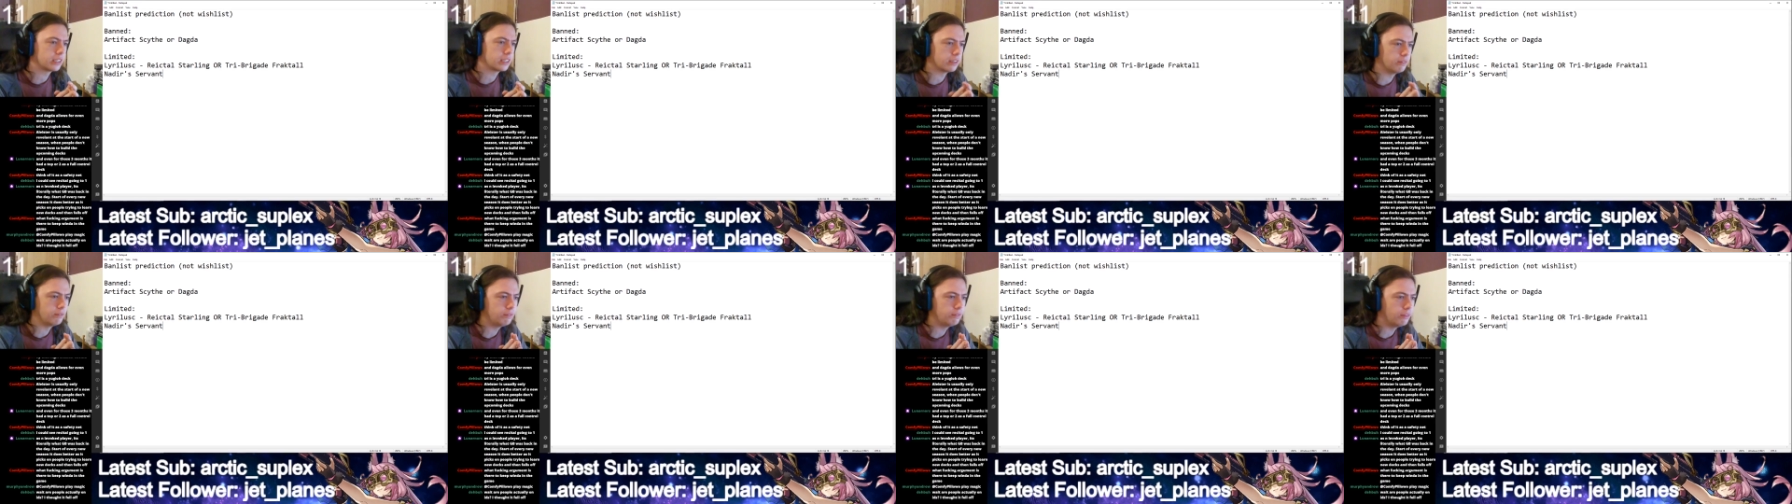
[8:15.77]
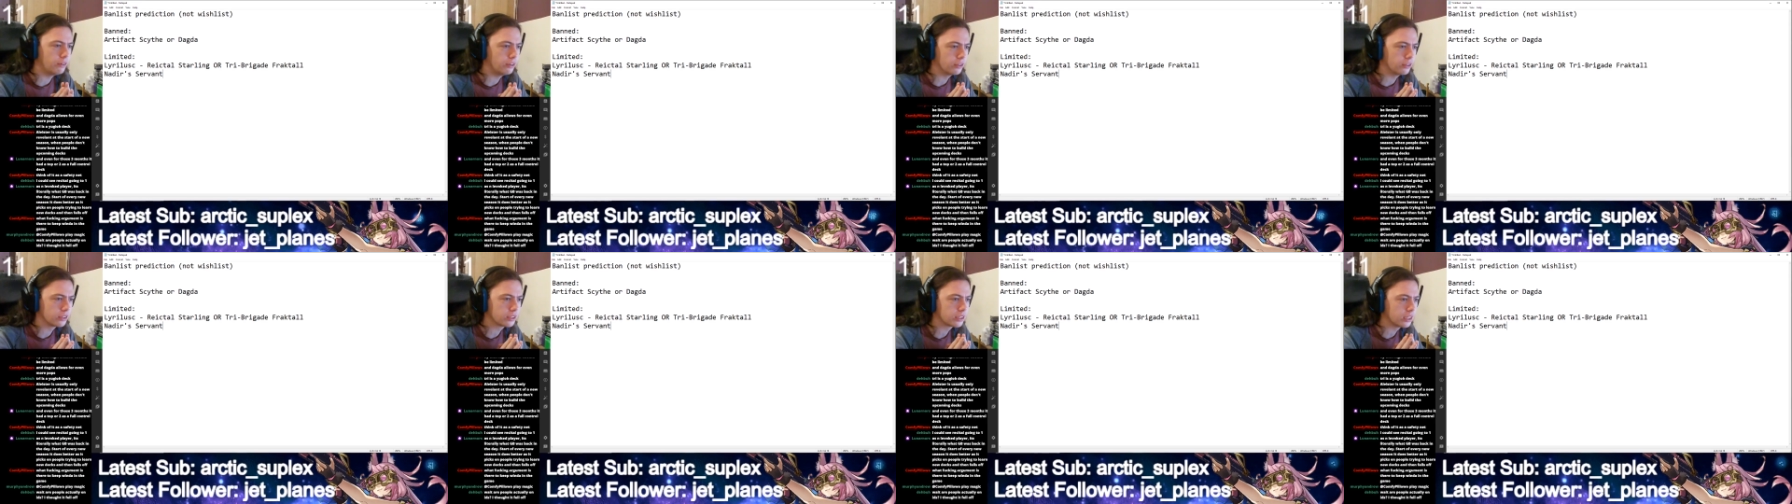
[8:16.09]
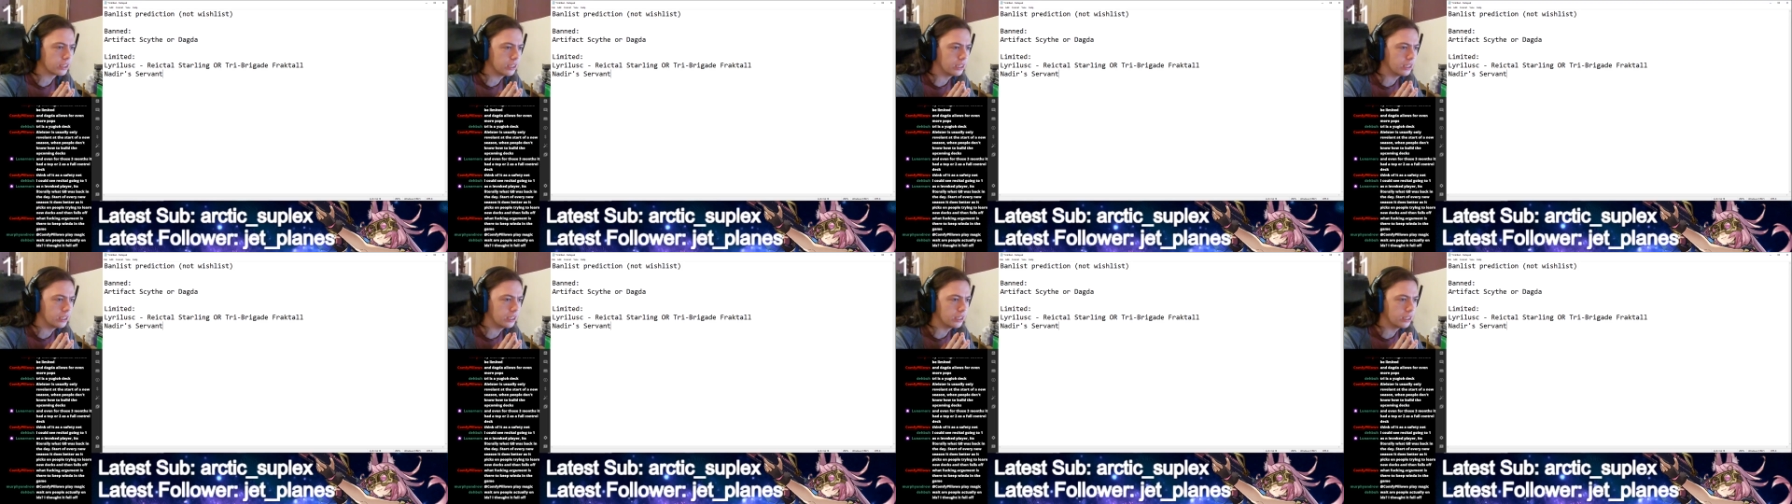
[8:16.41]

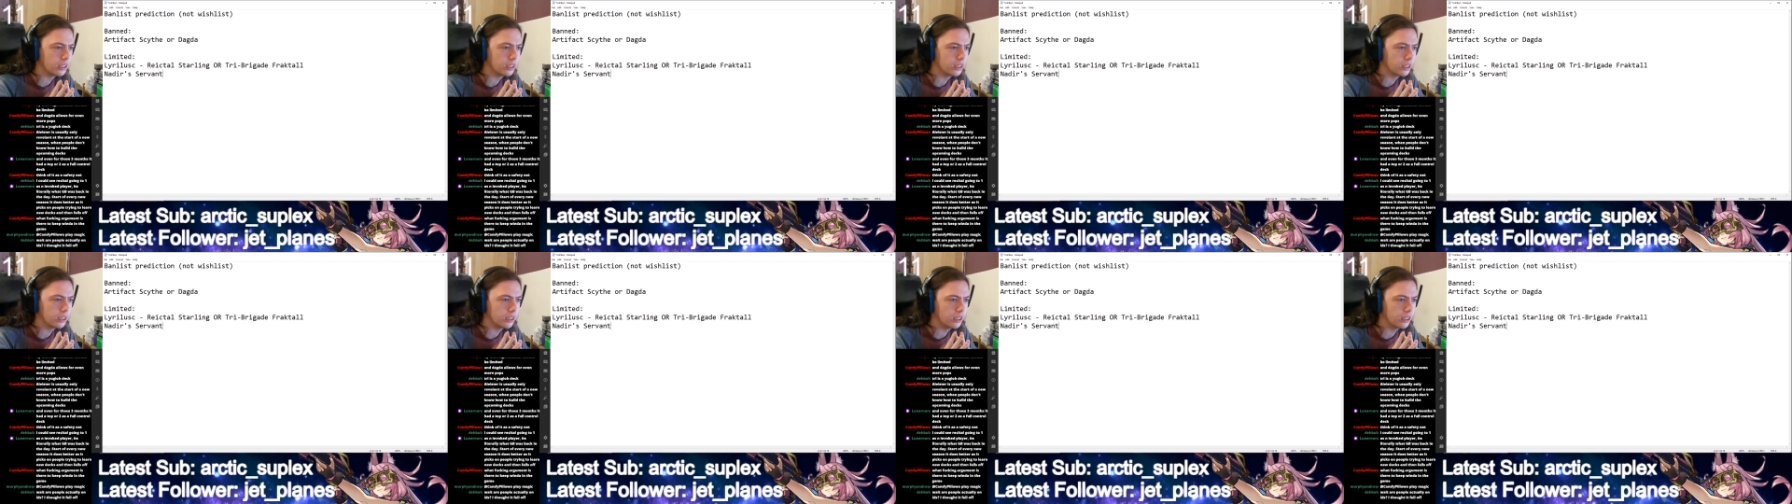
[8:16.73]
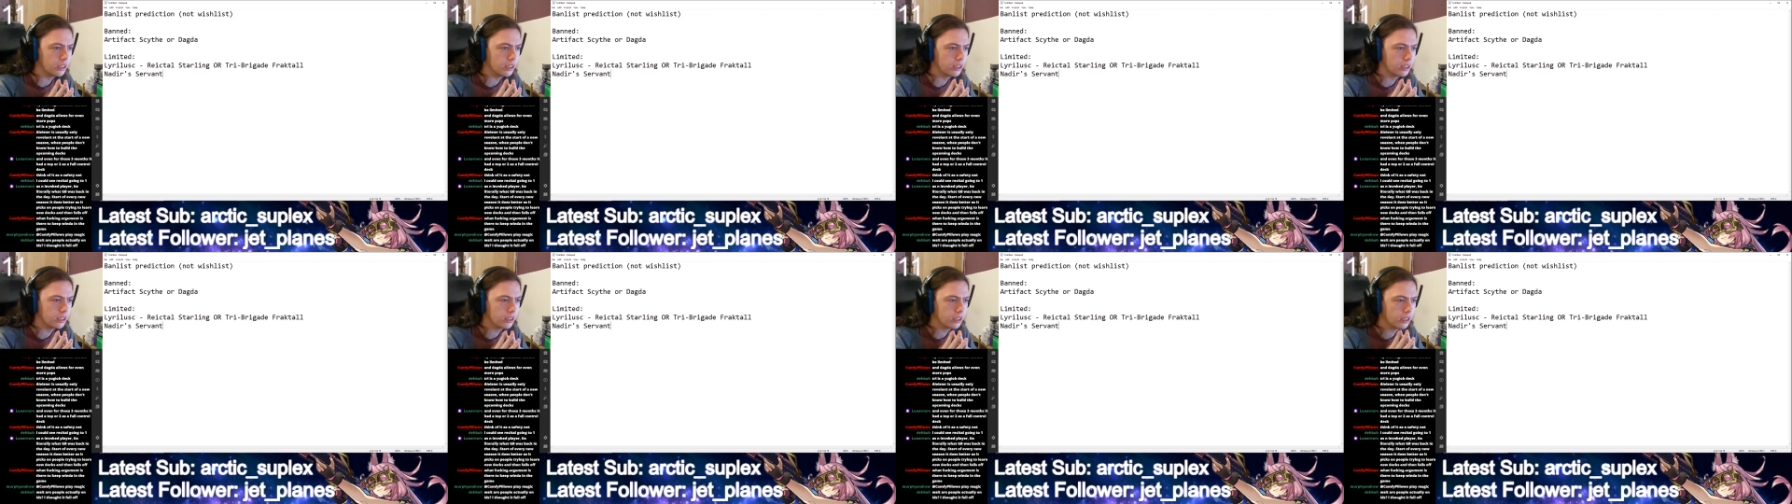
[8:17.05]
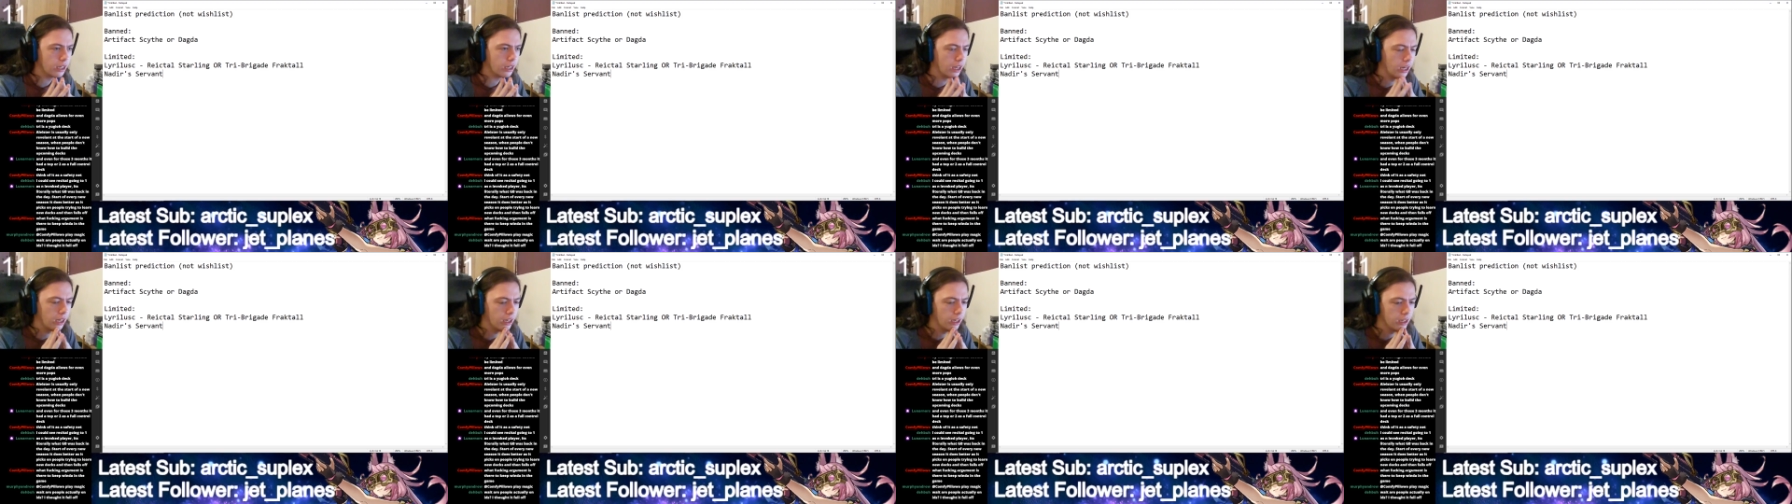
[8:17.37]

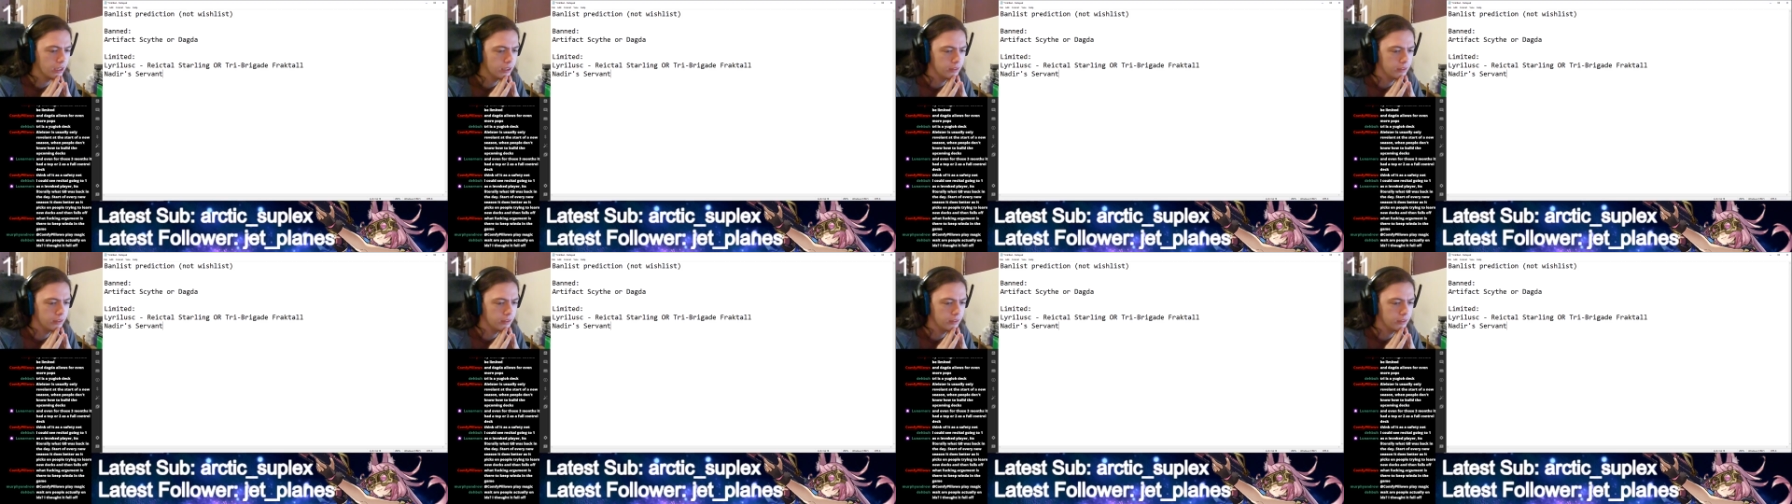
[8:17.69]
Enforcer